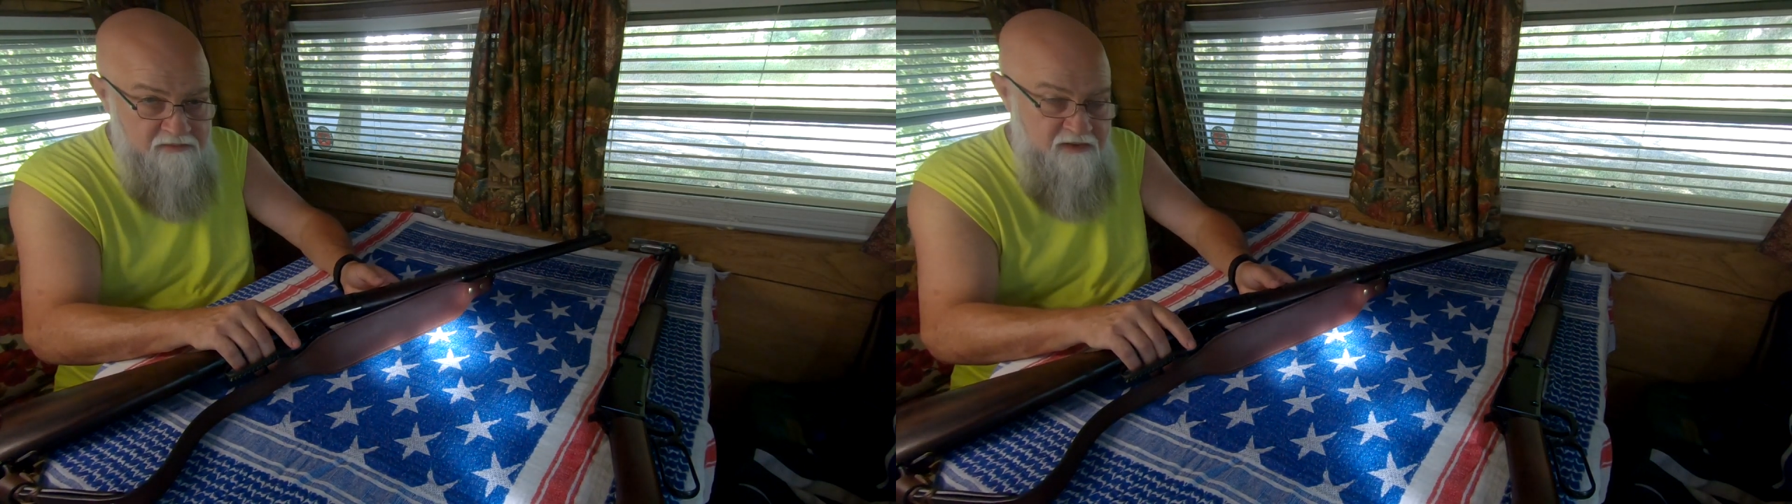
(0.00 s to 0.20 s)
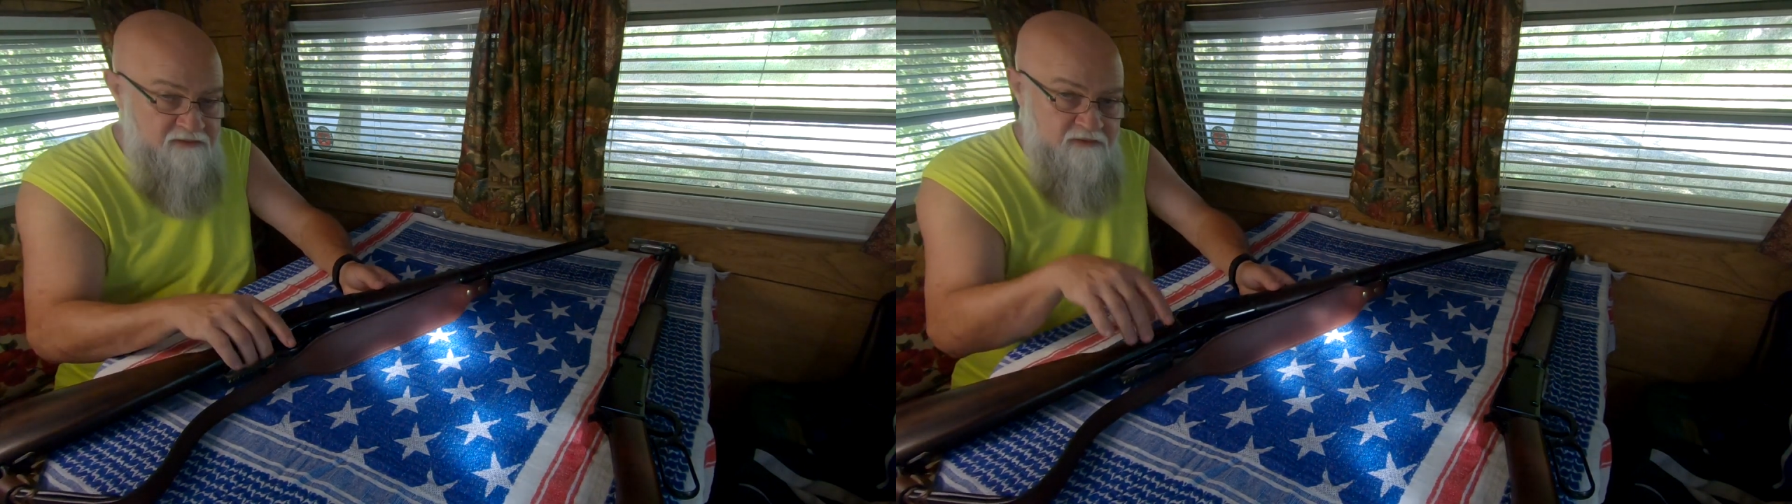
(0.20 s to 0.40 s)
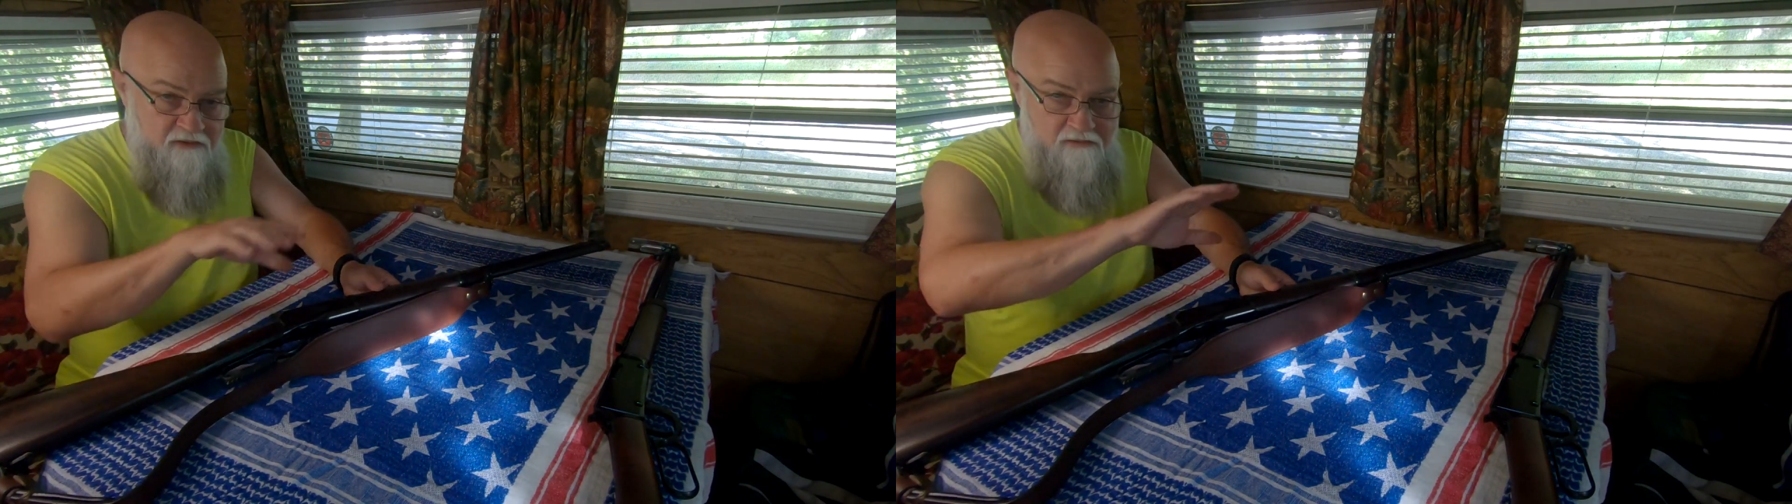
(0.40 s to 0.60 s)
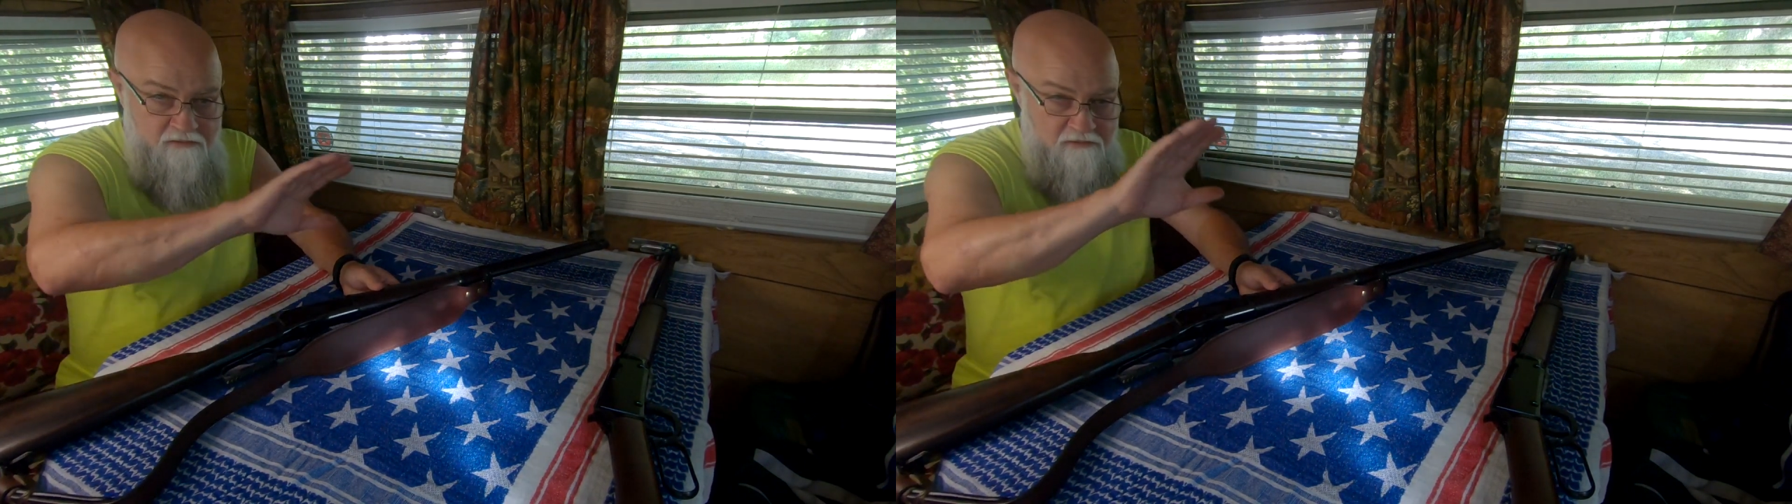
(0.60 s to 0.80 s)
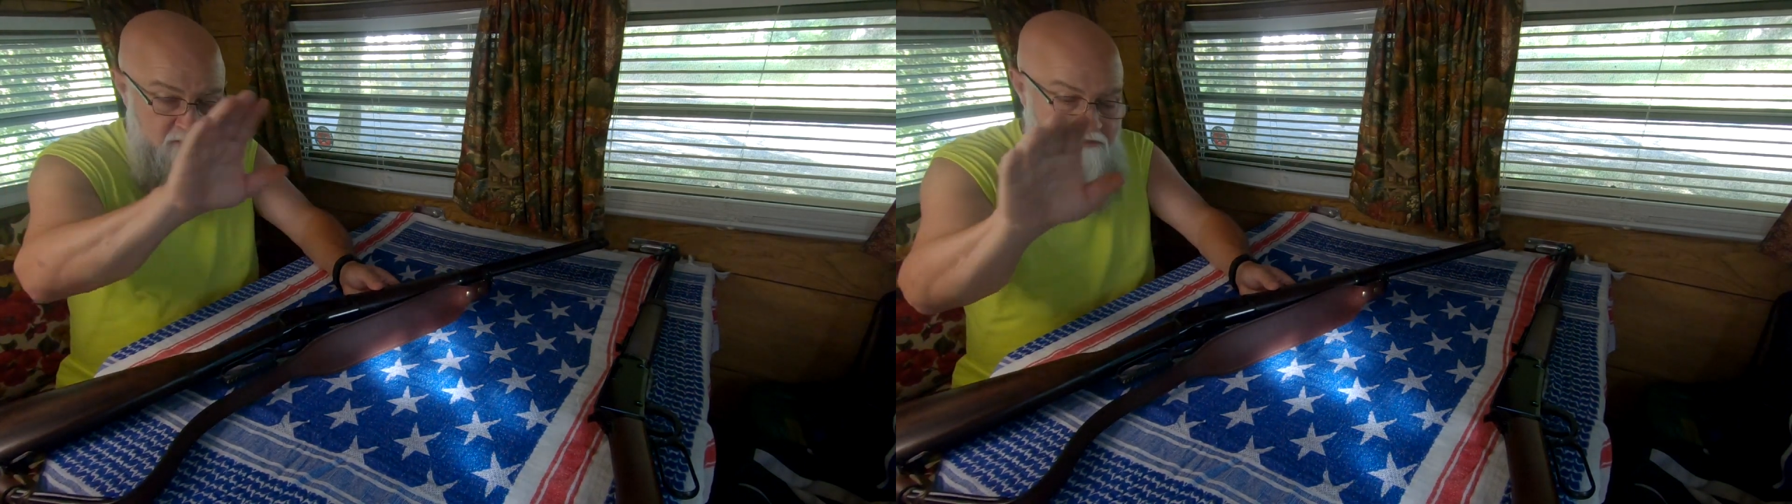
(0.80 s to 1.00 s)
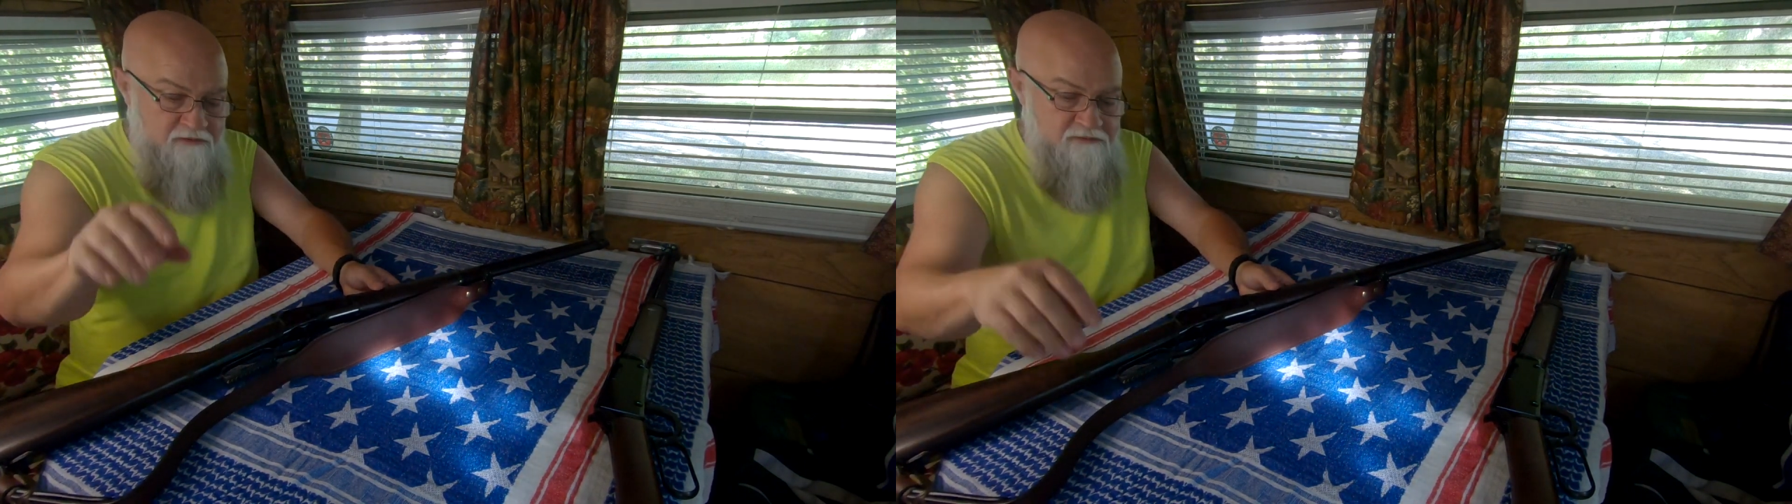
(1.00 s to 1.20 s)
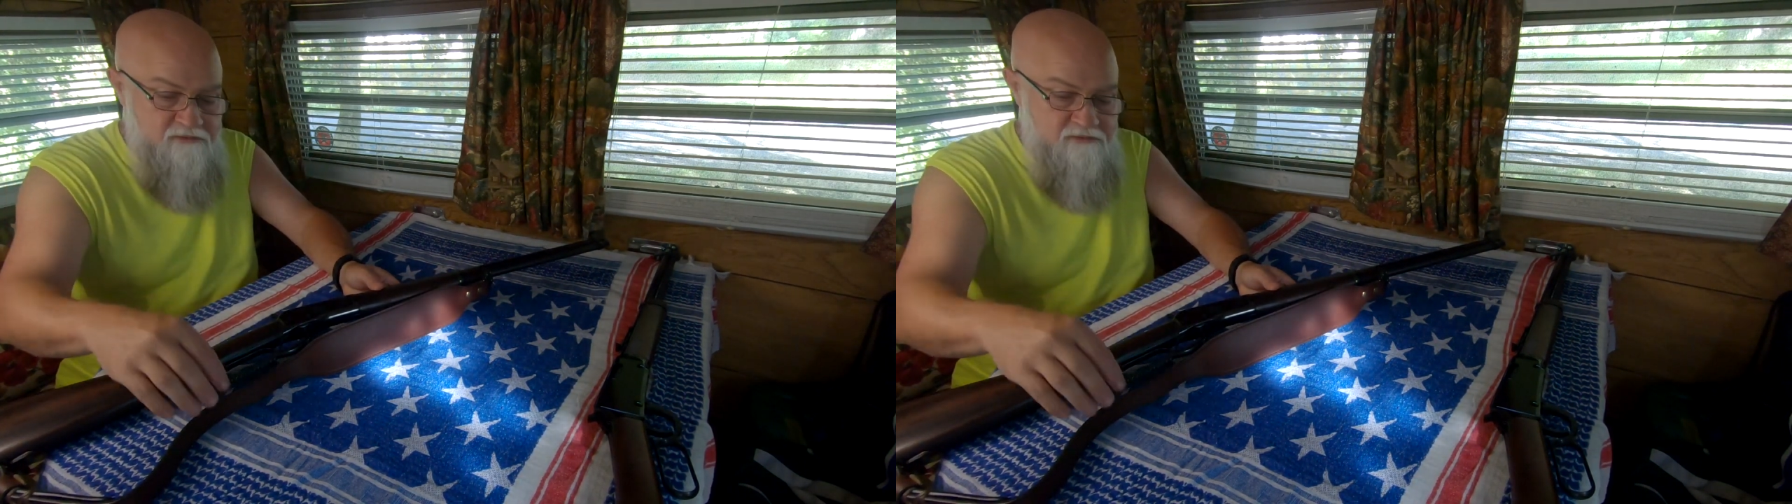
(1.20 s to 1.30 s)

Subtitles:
and that's a whole other